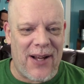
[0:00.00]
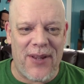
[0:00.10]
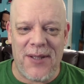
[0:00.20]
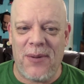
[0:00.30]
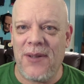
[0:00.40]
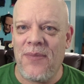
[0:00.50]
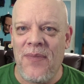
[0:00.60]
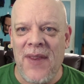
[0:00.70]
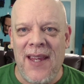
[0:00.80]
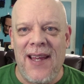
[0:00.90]
Now, this one,
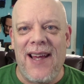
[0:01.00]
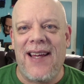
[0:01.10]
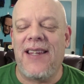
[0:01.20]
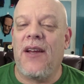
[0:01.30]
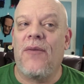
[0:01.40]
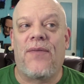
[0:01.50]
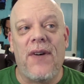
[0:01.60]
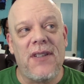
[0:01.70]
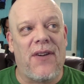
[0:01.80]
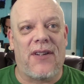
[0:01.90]

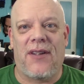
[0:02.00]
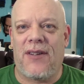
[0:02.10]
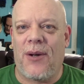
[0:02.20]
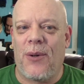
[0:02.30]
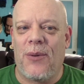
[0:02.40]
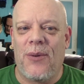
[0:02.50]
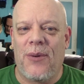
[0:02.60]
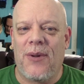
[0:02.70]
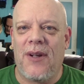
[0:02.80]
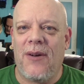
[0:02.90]
first of all, though,
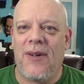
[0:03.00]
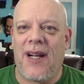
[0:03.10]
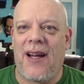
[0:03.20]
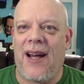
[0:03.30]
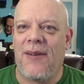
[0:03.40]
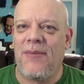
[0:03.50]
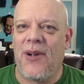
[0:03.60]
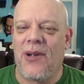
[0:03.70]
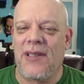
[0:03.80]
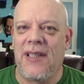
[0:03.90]
you know what I'm
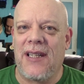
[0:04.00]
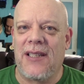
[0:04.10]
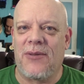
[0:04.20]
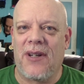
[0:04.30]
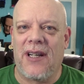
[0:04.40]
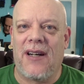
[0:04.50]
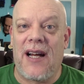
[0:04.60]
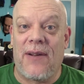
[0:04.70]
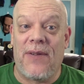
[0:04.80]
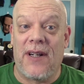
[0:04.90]
noticing is really a
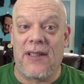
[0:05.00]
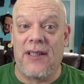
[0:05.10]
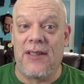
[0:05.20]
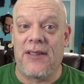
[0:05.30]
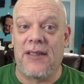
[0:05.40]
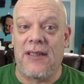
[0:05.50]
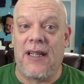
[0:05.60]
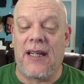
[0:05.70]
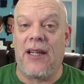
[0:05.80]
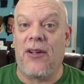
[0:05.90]
lot of fun because,
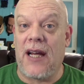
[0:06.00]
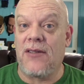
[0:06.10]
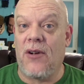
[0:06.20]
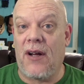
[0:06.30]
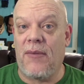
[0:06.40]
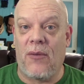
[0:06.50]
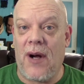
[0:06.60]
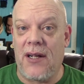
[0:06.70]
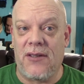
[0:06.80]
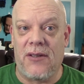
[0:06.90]
again, you guys know I've been
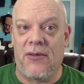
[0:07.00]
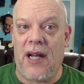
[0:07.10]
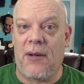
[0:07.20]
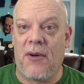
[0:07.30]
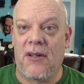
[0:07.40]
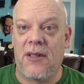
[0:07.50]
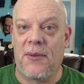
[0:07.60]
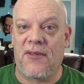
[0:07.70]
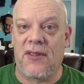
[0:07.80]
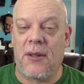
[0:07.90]
watching Dragon Ball
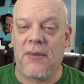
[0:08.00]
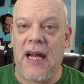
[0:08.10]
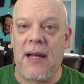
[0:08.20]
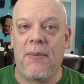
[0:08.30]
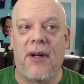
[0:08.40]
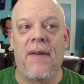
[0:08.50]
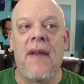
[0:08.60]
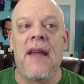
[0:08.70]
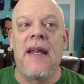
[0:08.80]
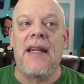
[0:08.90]
clips for some time, but
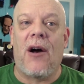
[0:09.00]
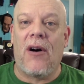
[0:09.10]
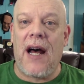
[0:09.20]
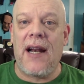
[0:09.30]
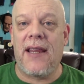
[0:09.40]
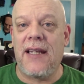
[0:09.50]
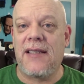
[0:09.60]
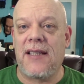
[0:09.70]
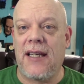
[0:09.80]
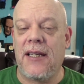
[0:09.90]
now a lot of
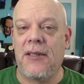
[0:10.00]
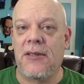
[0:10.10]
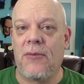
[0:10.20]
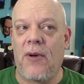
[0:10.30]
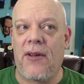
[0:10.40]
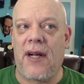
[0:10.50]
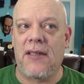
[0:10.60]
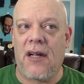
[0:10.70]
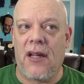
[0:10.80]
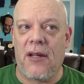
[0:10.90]
these scenes, whether I
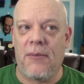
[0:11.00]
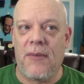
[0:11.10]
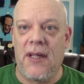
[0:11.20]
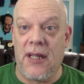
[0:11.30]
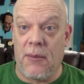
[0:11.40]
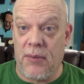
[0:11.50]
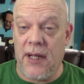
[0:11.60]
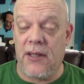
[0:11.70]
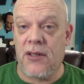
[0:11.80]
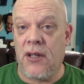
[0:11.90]
saw them in the
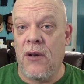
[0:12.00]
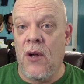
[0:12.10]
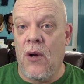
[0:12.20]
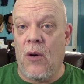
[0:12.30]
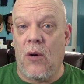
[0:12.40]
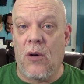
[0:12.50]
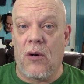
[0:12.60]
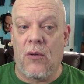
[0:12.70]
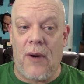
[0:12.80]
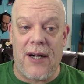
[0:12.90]
abridged
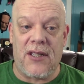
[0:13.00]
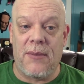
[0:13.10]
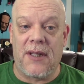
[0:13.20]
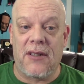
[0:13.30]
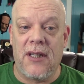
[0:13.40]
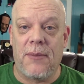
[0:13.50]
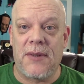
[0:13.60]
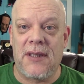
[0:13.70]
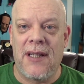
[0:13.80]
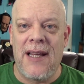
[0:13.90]
or watched them in
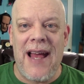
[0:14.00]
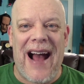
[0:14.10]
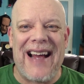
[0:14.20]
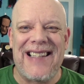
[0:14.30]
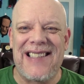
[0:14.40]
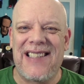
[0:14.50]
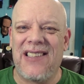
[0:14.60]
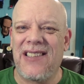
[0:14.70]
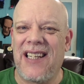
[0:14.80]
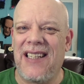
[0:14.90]
clips, I
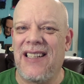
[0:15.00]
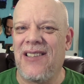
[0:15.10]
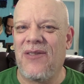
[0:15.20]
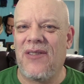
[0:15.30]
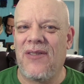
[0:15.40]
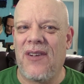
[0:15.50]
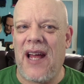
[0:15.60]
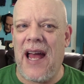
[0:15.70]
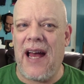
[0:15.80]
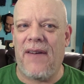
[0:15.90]
still didn't
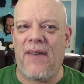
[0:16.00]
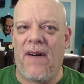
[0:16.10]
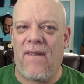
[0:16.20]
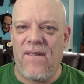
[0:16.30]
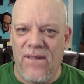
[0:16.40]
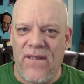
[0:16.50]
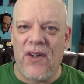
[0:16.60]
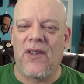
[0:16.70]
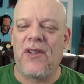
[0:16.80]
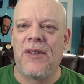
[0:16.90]
have a
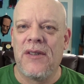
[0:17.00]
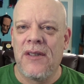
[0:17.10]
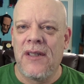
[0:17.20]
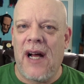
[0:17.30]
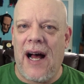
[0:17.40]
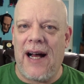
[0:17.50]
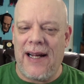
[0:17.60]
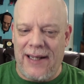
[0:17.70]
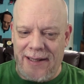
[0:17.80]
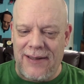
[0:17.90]

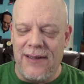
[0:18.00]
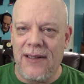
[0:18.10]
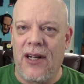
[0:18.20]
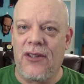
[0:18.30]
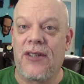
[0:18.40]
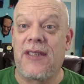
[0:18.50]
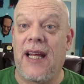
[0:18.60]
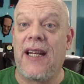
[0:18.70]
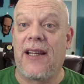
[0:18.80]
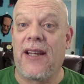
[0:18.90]
full-on
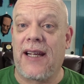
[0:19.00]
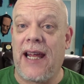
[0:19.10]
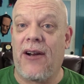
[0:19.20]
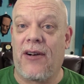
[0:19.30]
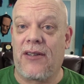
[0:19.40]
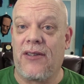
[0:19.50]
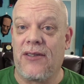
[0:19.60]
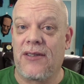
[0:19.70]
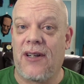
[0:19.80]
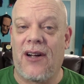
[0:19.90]
understanding of the
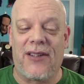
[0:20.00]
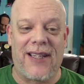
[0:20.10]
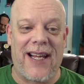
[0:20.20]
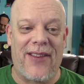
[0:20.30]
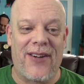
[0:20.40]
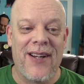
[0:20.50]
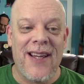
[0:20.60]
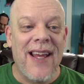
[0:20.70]
characters altogether.